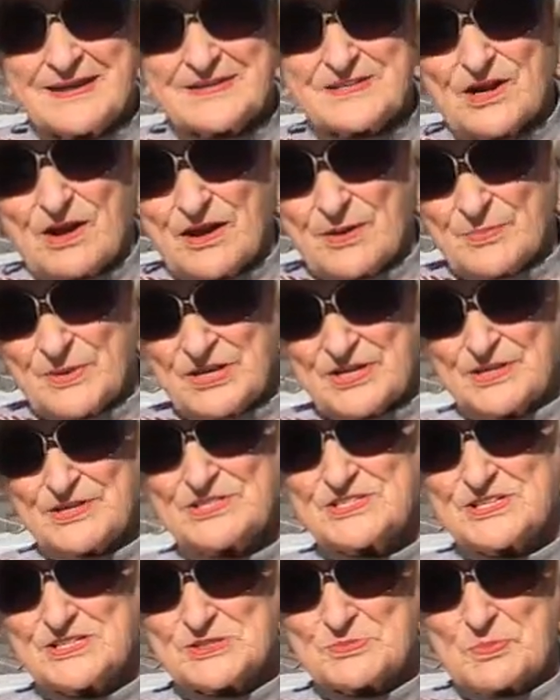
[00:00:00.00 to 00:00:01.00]
and Don
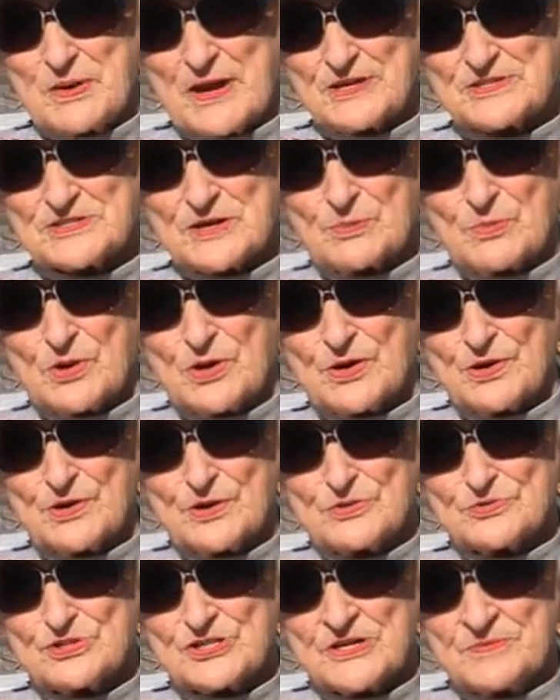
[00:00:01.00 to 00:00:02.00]
McKenzie's basketball
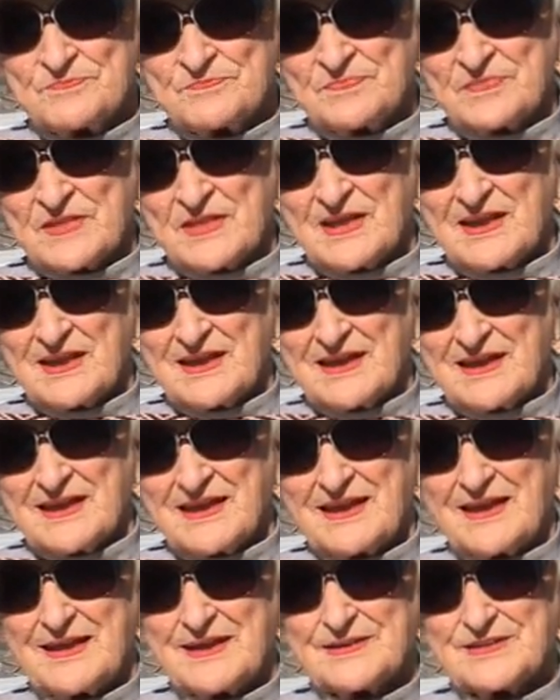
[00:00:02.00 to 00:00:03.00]
coach,
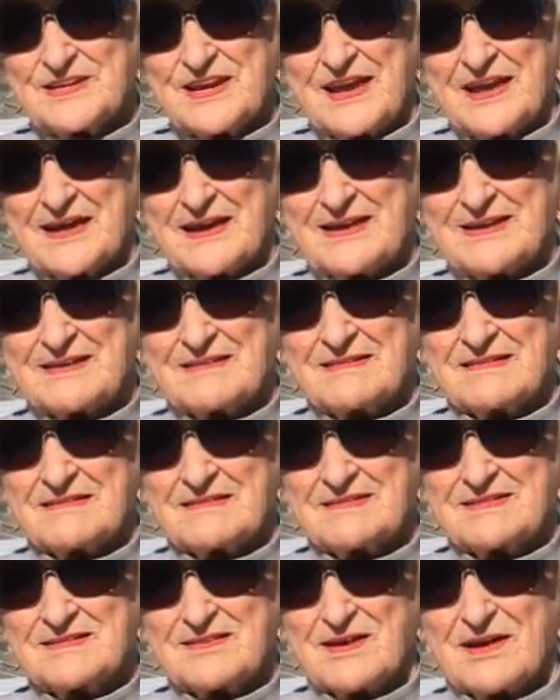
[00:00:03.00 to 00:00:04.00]
oh and dad and
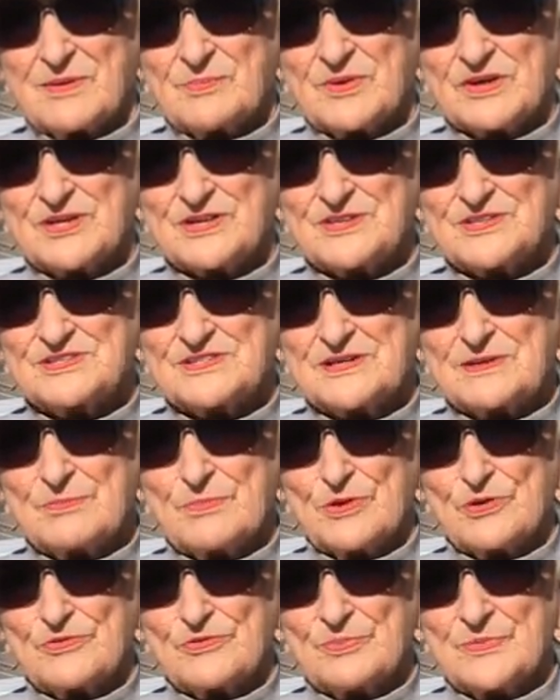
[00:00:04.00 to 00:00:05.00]
Don McKenzie
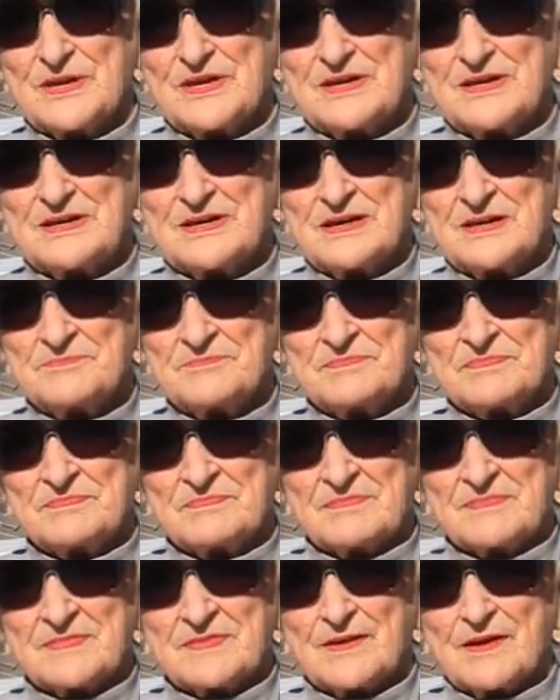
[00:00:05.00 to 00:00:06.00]
both made
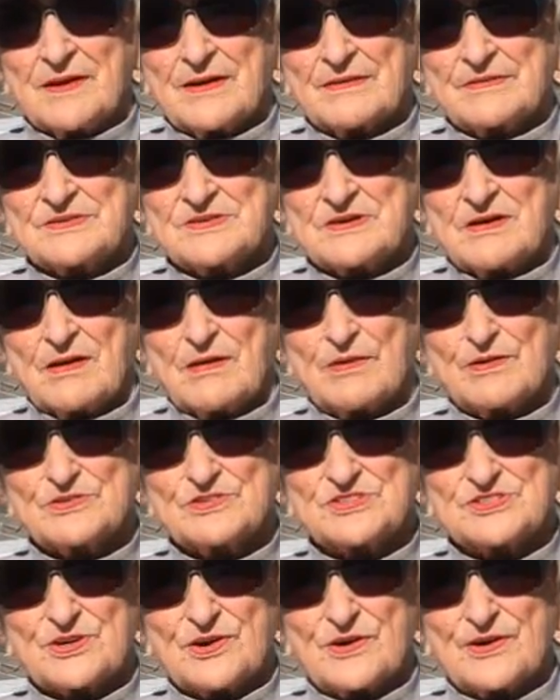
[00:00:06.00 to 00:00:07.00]
uh, All
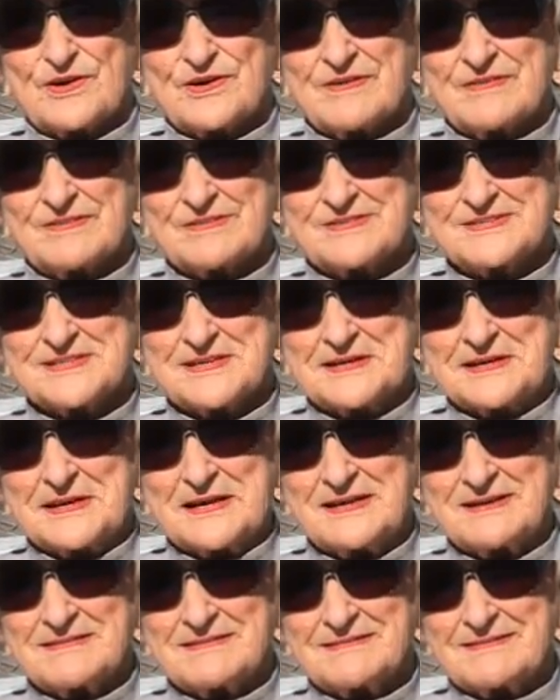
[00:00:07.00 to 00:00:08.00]
Star
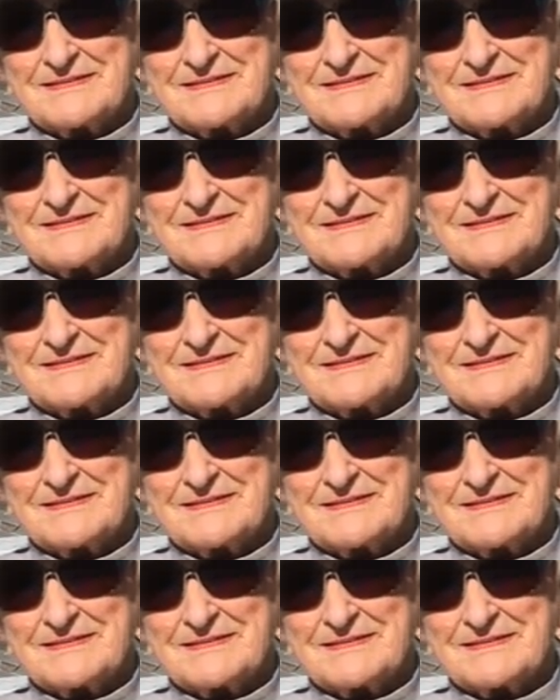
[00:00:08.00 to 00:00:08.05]
City,